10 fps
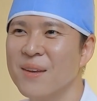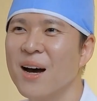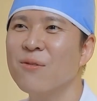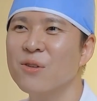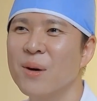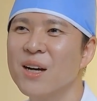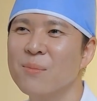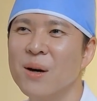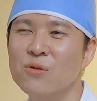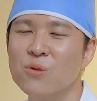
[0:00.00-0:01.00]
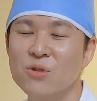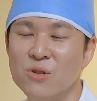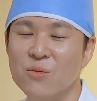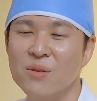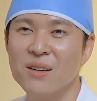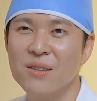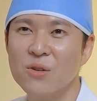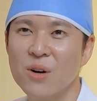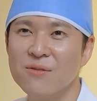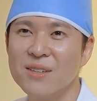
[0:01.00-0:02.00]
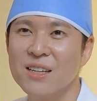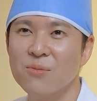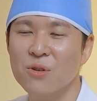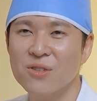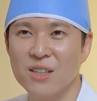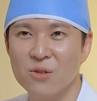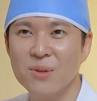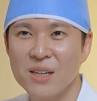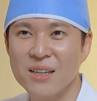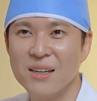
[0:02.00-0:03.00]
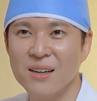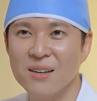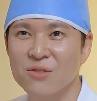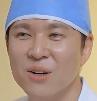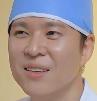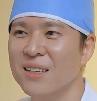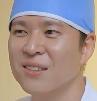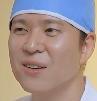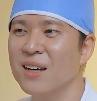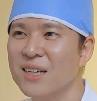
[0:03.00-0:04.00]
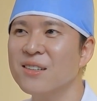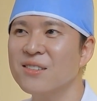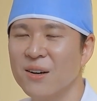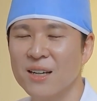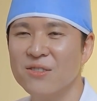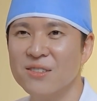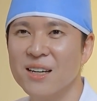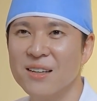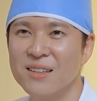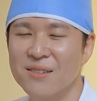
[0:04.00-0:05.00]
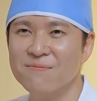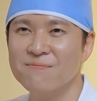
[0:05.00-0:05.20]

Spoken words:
After about a month or two, the grafting is mostly complete, so I think it's okay to start exercising.